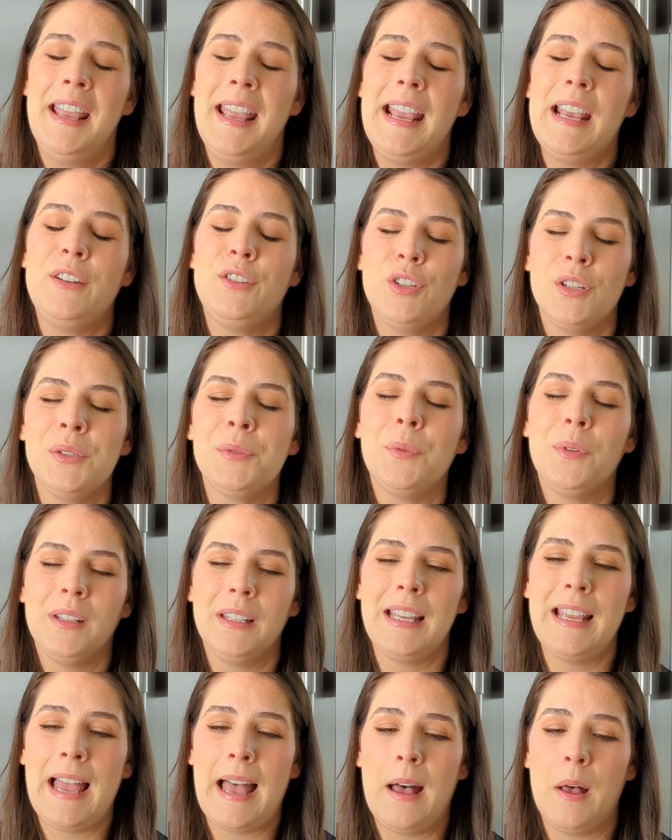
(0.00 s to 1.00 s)
It just
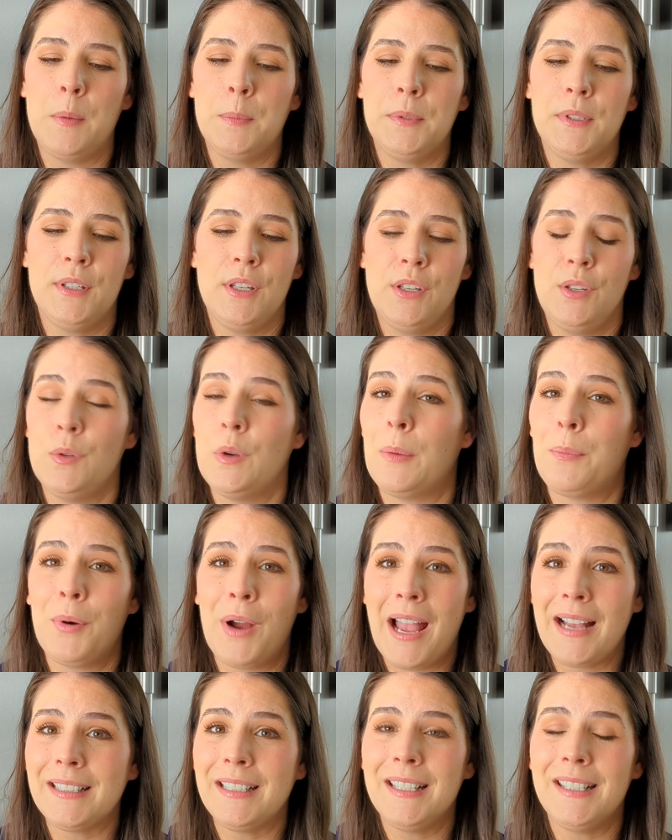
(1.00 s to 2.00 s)
really helps to do a
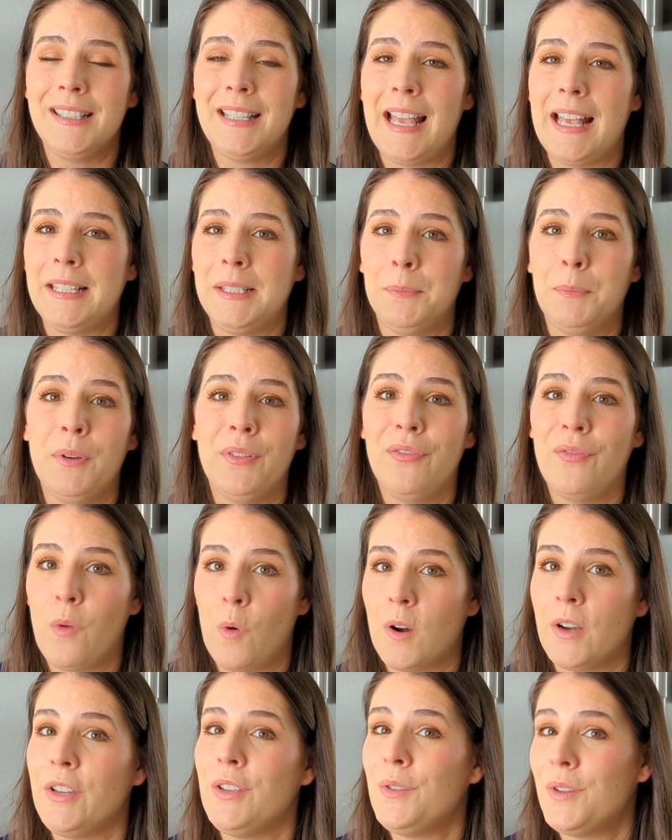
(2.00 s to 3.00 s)
practice test
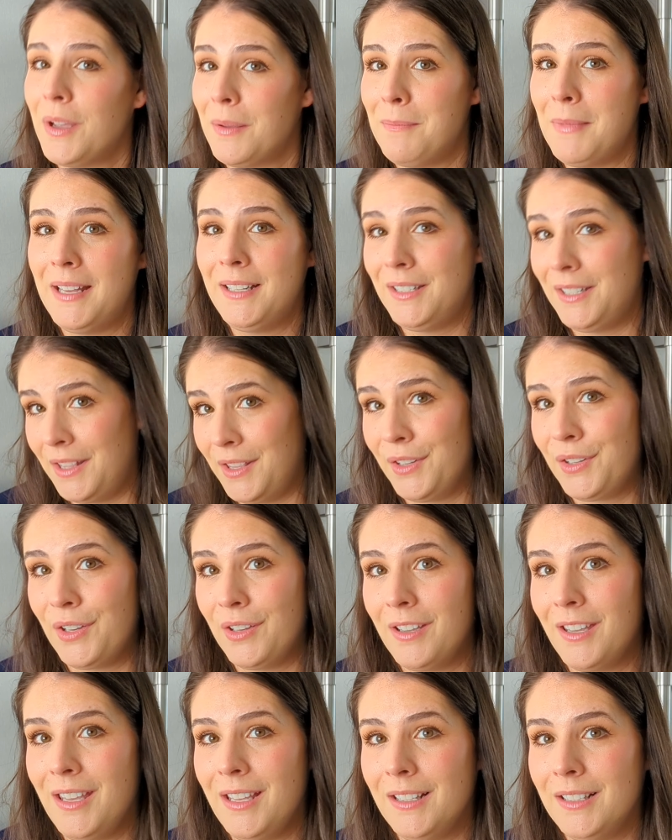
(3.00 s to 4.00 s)
before you commit to the
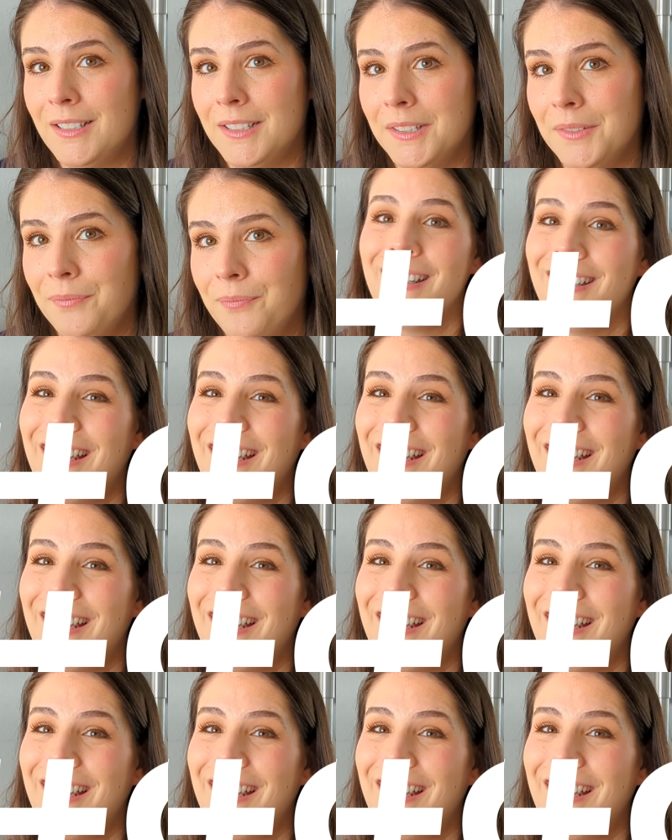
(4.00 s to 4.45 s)
cookies.